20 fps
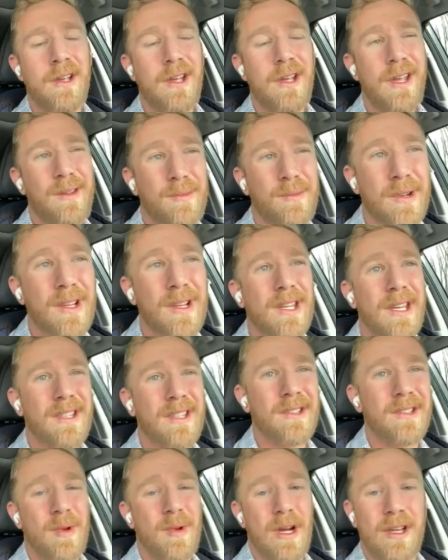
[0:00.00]
it really
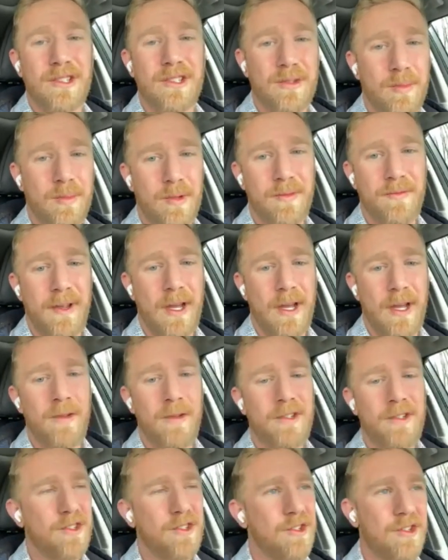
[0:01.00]
is impossible to fail.
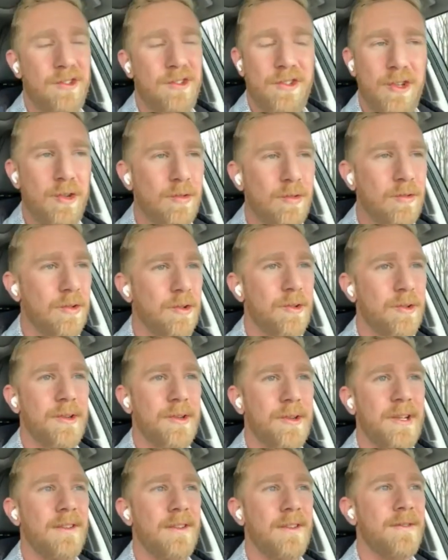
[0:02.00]
It's just too
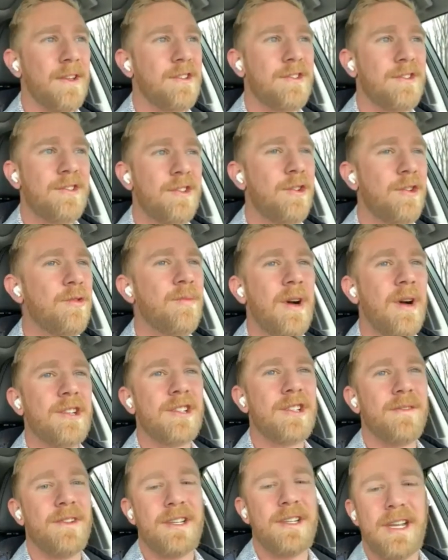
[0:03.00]
lucrative. It's too
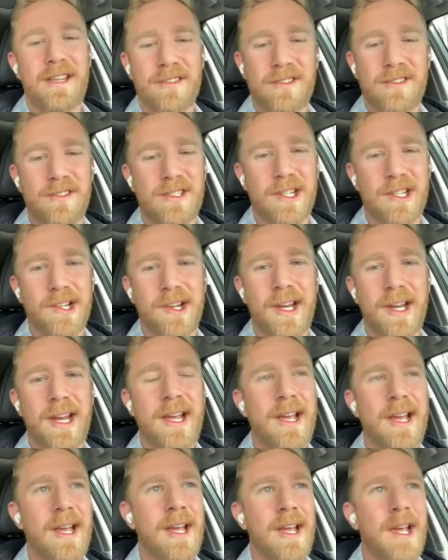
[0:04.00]
much of a
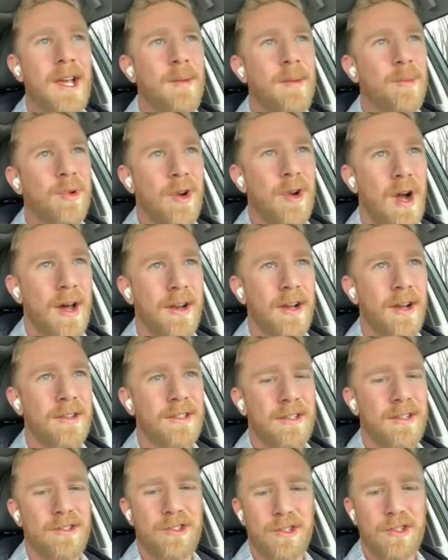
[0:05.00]
necessary
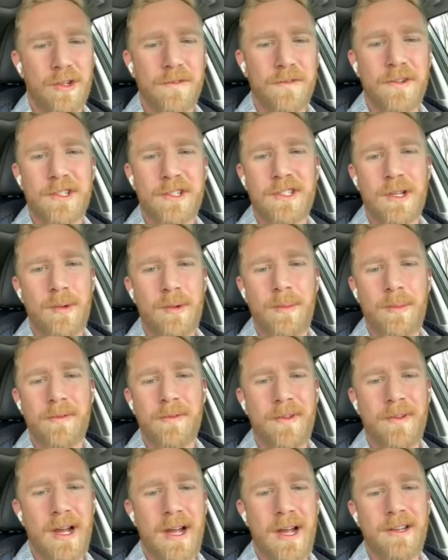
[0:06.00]
product and service that we
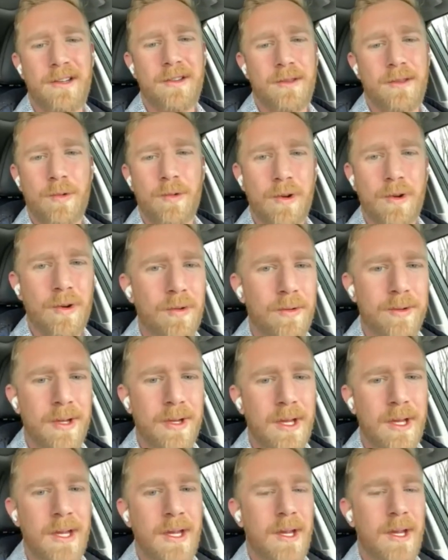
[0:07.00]
provide to the world
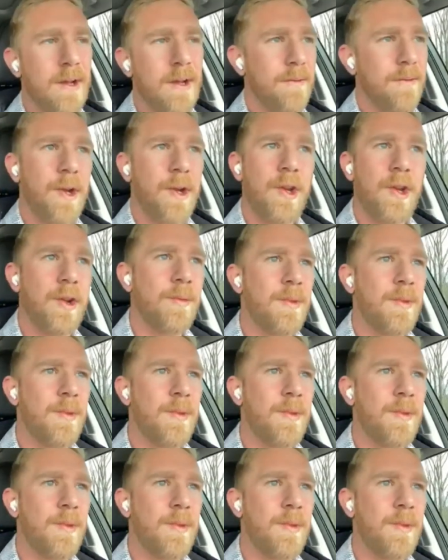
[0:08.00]
for you to